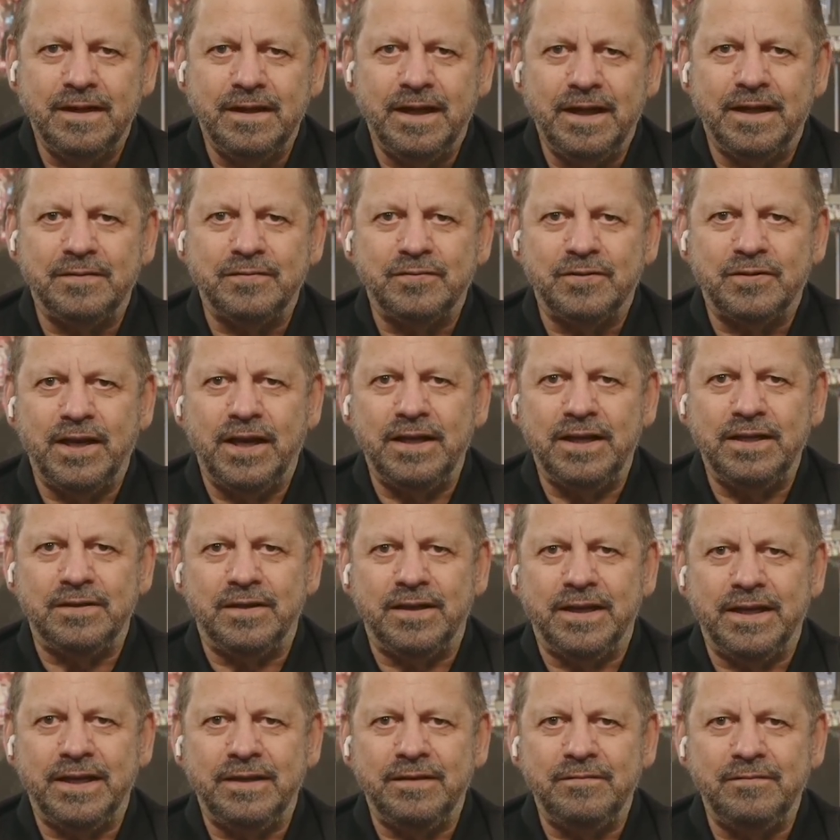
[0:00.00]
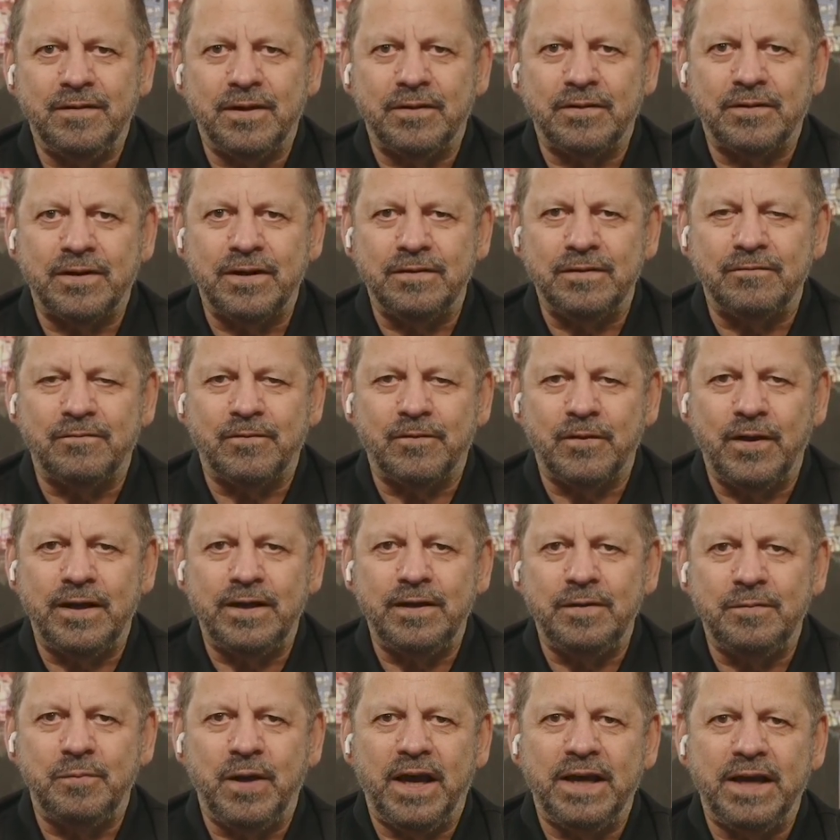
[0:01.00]
And suddenly they're
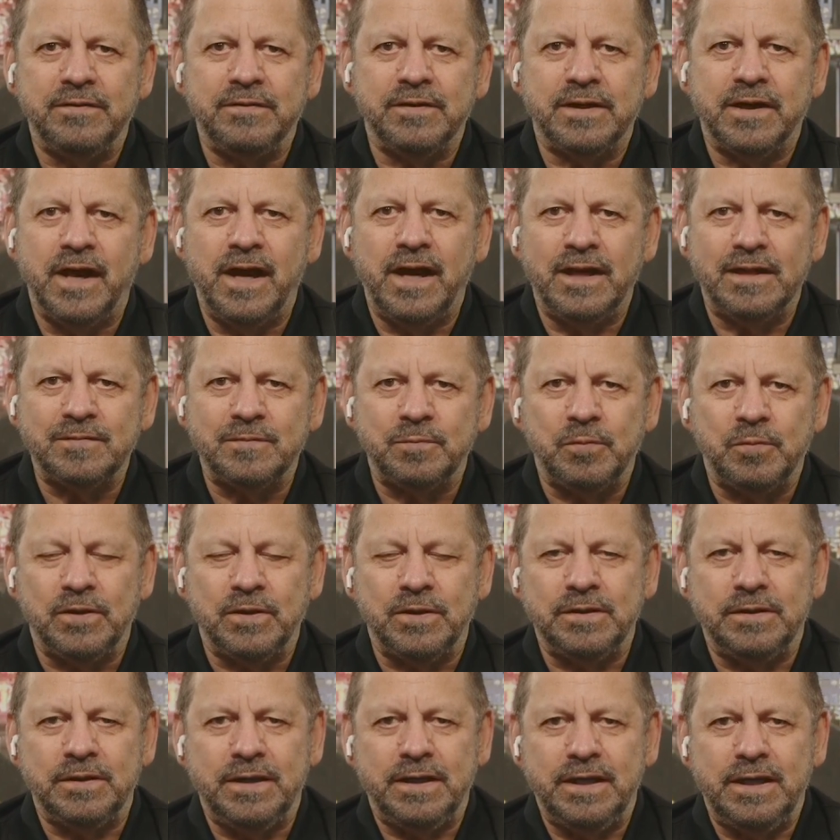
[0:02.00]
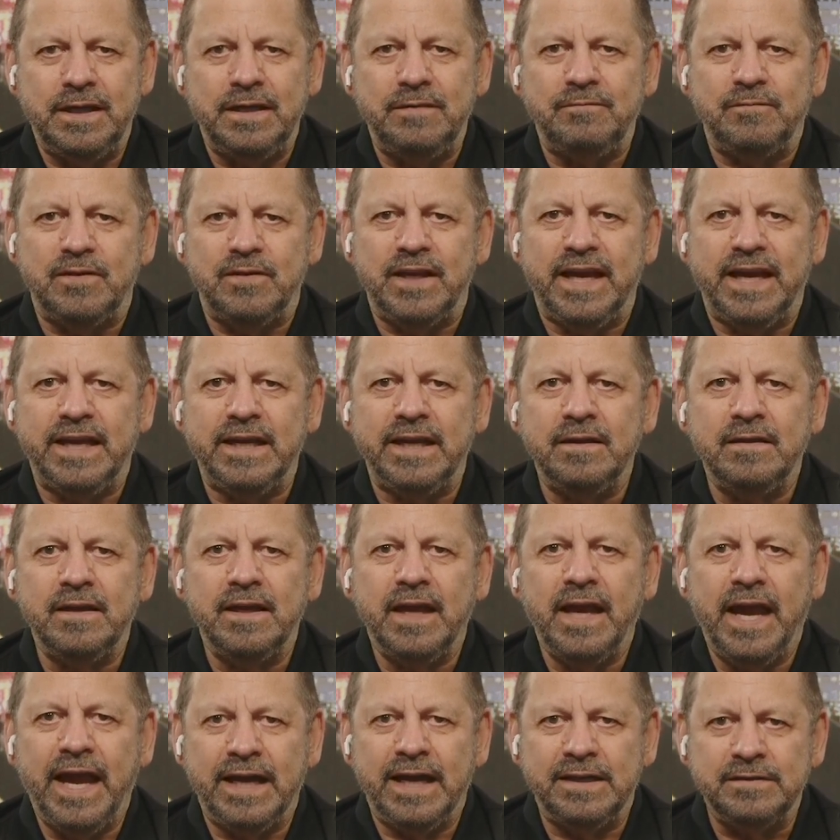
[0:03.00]
confronted by the gospel in the evening
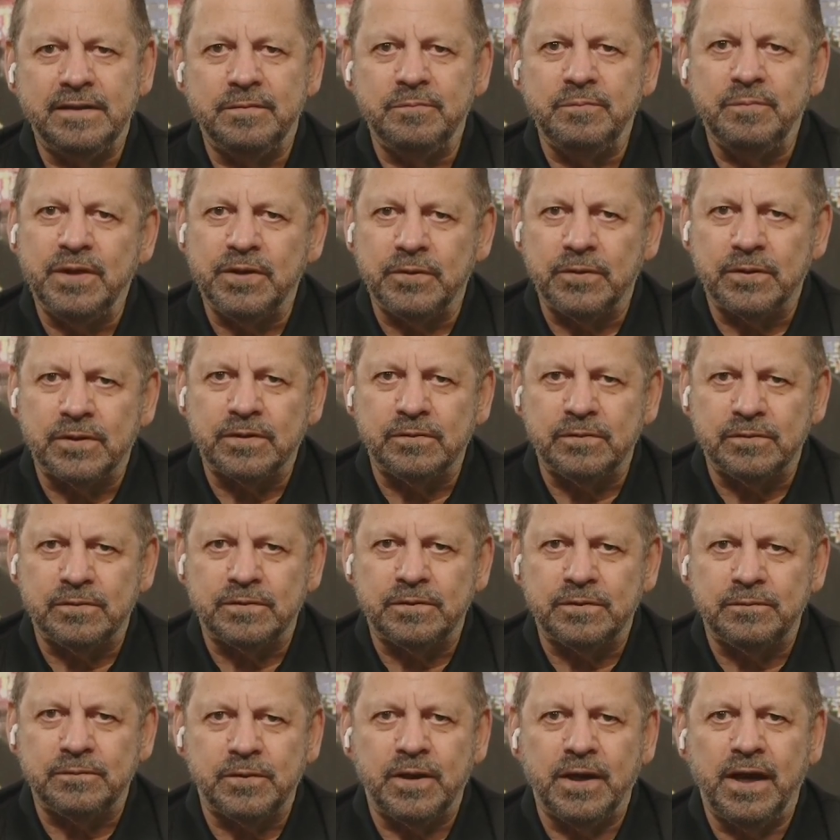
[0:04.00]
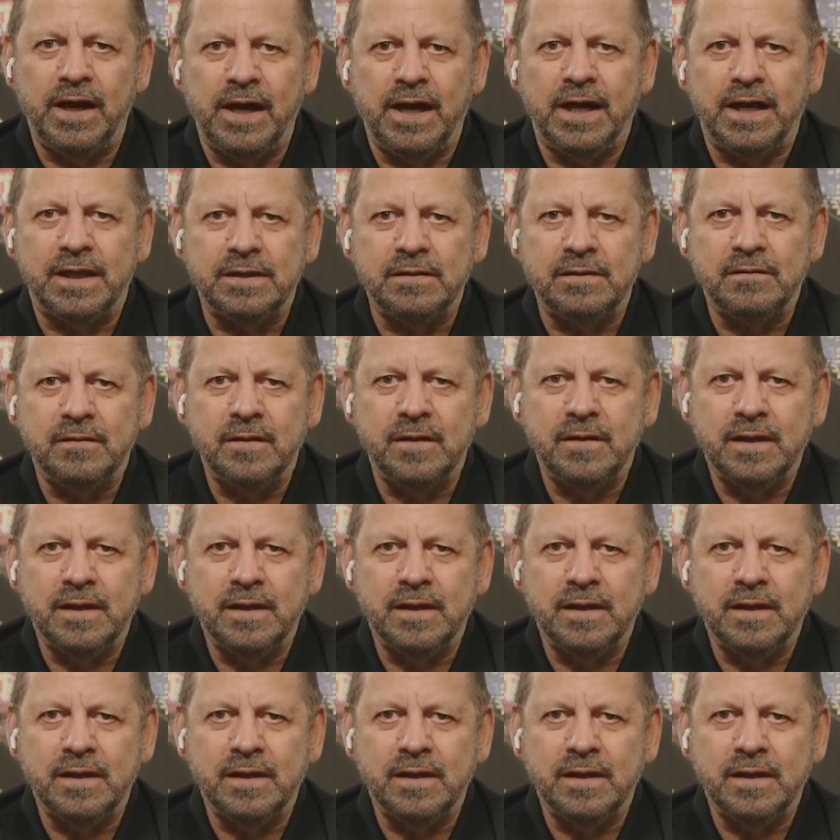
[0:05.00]
and the miracles of God.